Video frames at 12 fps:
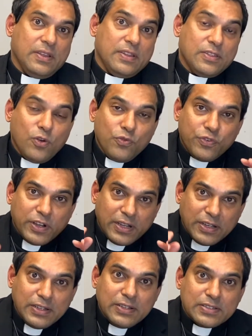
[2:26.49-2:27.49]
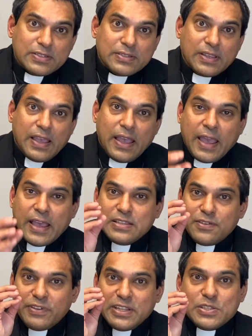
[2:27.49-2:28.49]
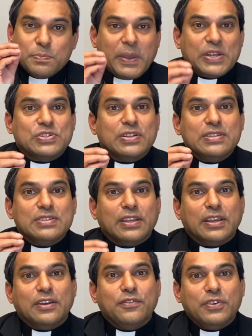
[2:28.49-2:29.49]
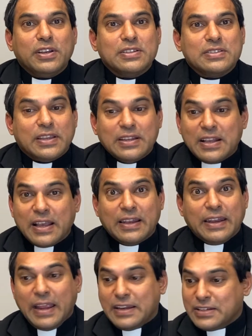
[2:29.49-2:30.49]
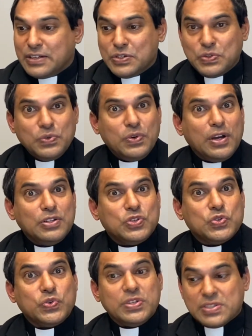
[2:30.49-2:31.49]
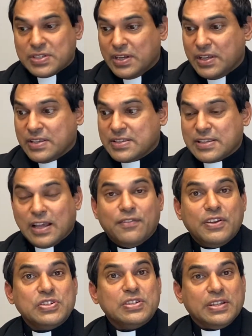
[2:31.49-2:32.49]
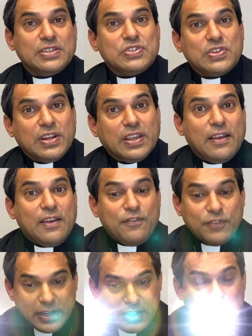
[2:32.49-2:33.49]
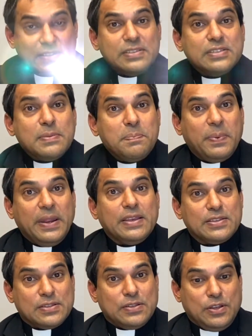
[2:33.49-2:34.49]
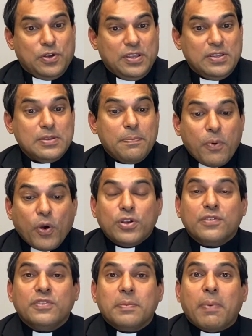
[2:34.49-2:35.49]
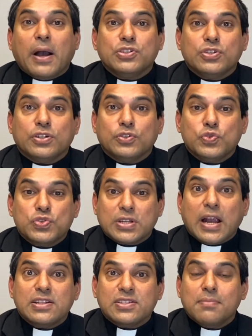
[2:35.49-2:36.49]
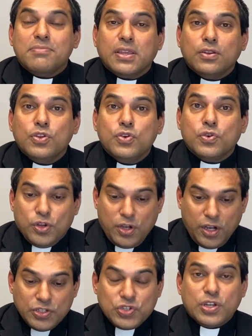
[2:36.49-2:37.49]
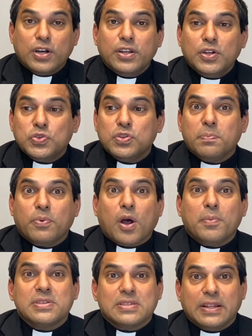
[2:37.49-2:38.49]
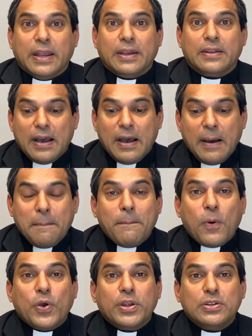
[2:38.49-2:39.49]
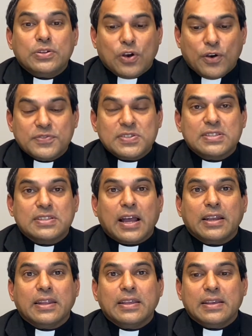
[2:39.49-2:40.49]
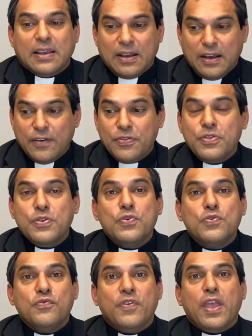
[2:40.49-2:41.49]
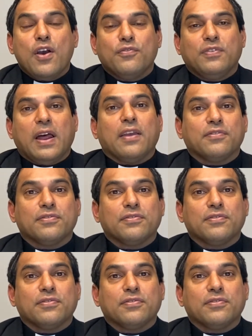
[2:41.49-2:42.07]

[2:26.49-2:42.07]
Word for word: Now, wilderness has a very special significance and connected to a Jewish salvation history. Wilderness is a place, is a point of departure to start something new, a journey to the promised land, a point of starting a new way of life.